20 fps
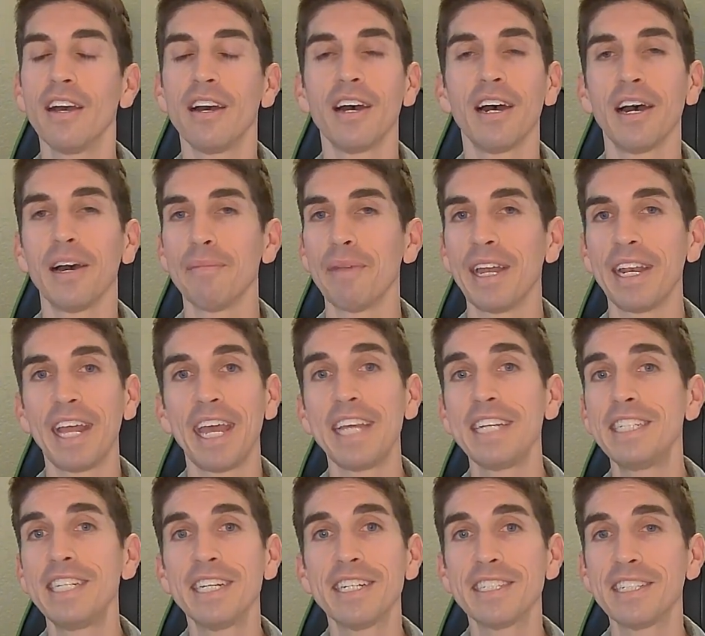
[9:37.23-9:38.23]
And
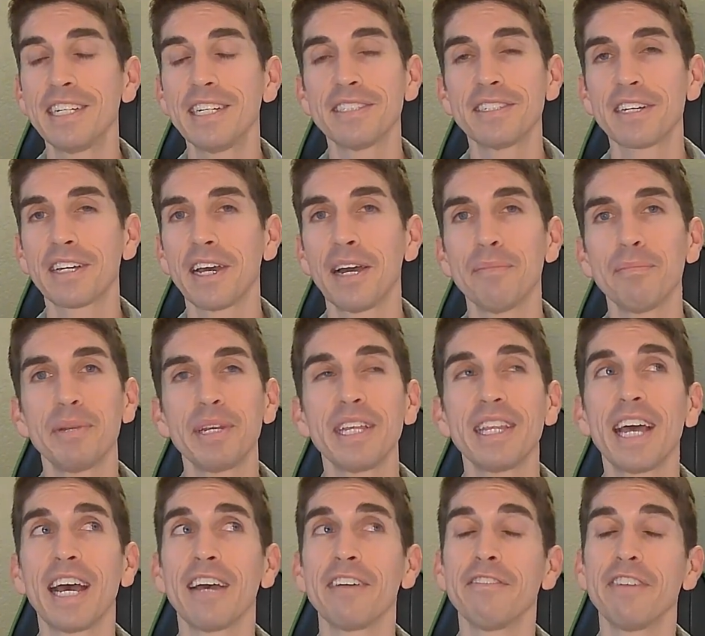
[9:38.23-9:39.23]
AT&T is a company
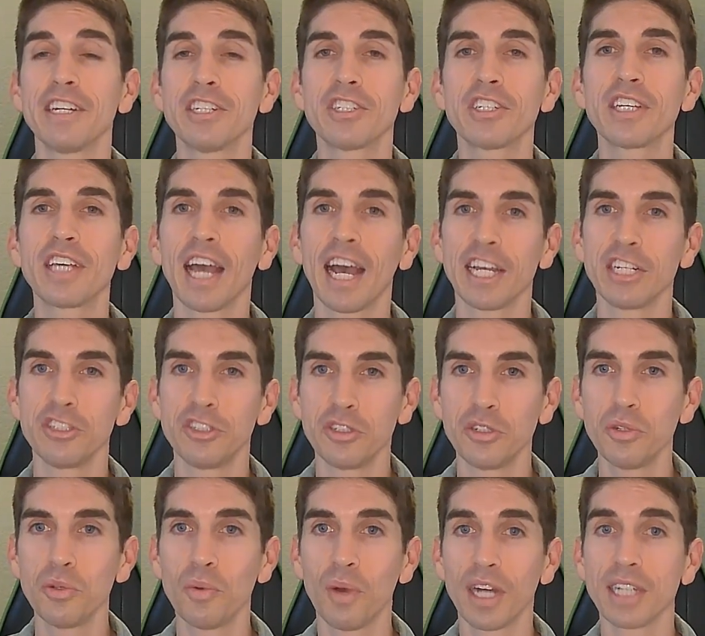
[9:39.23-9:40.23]
that eventually I
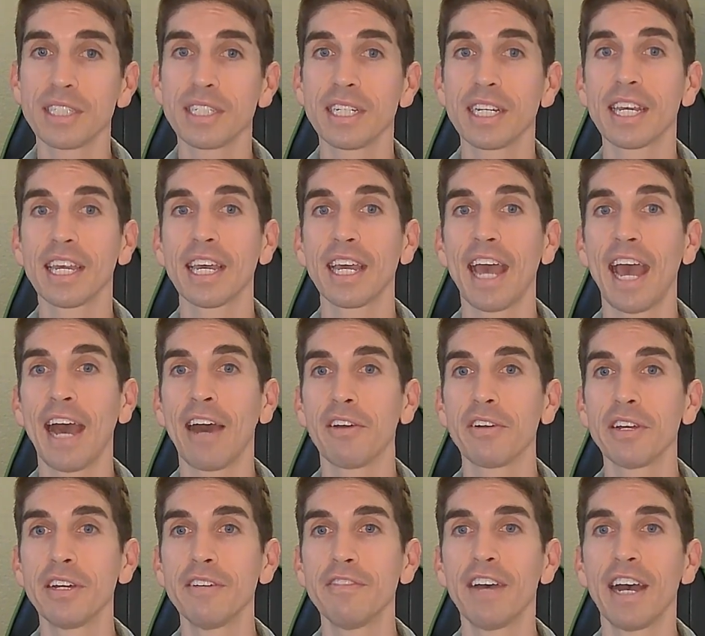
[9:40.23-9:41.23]
do want to get out
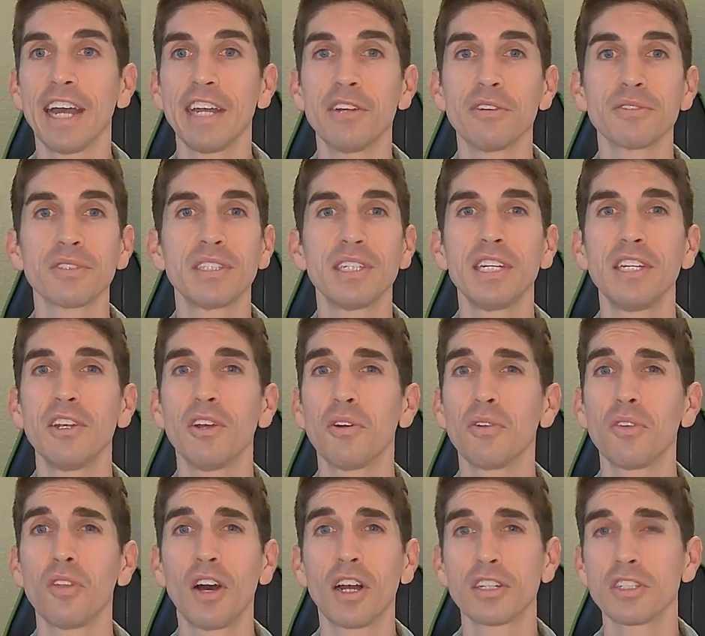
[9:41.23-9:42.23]
of. I don't see no
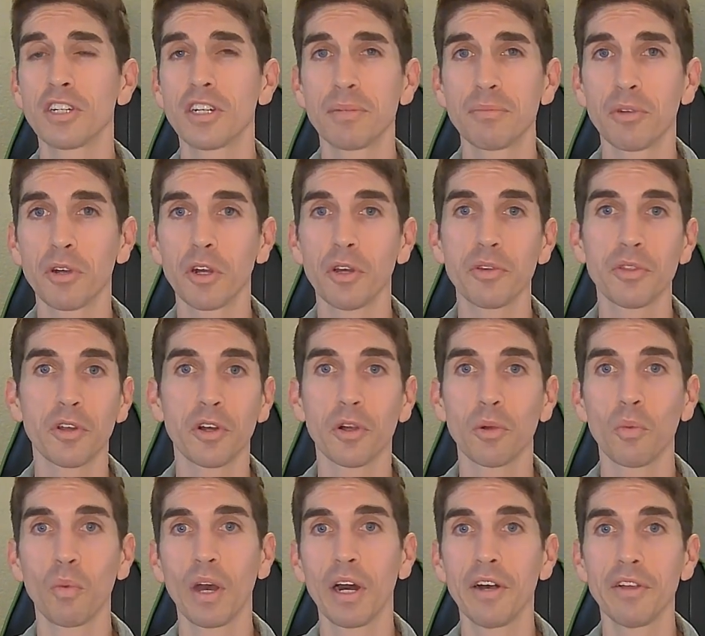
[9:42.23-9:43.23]
long-term growth or
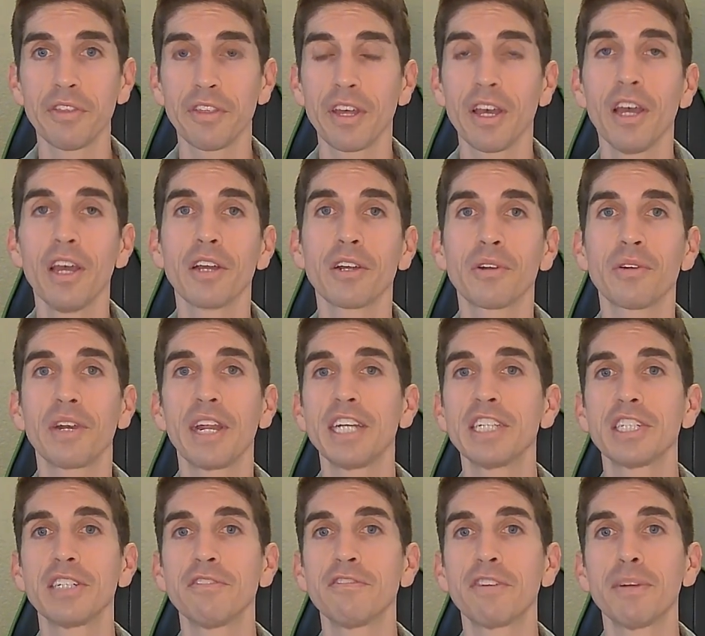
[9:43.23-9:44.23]
wealth
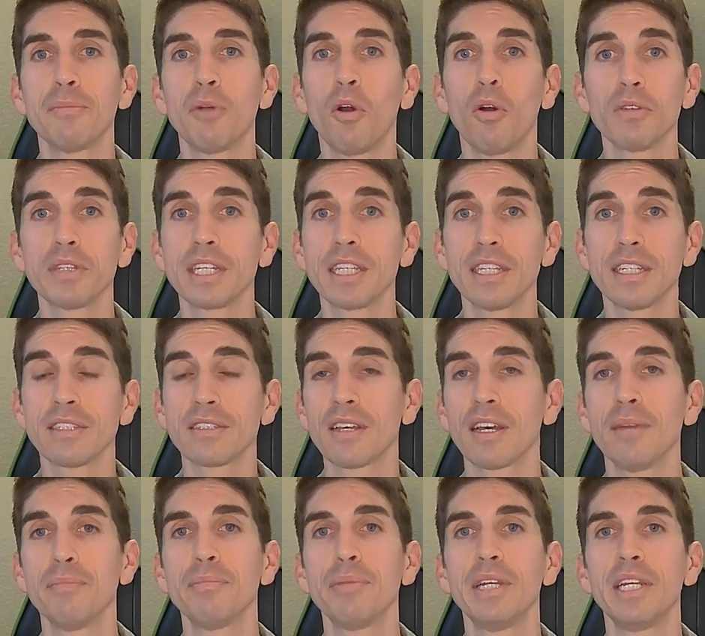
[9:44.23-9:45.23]
creation from holding this
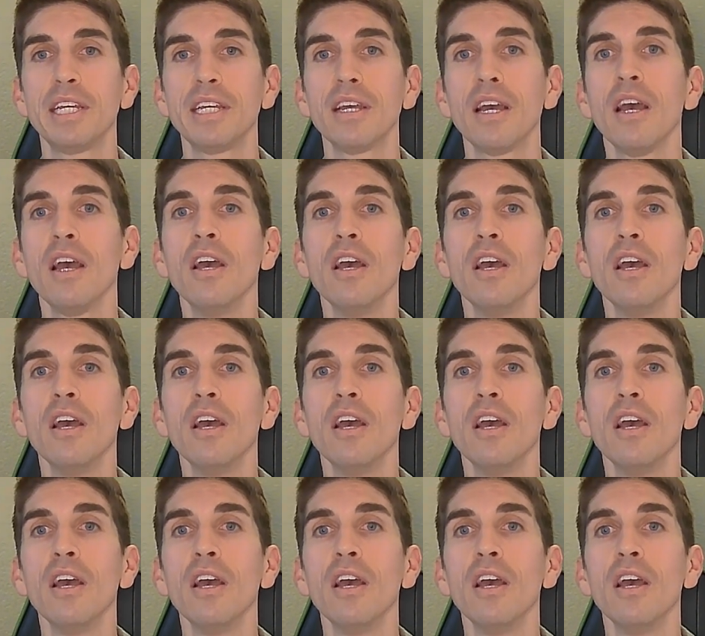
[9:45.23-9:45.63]
company.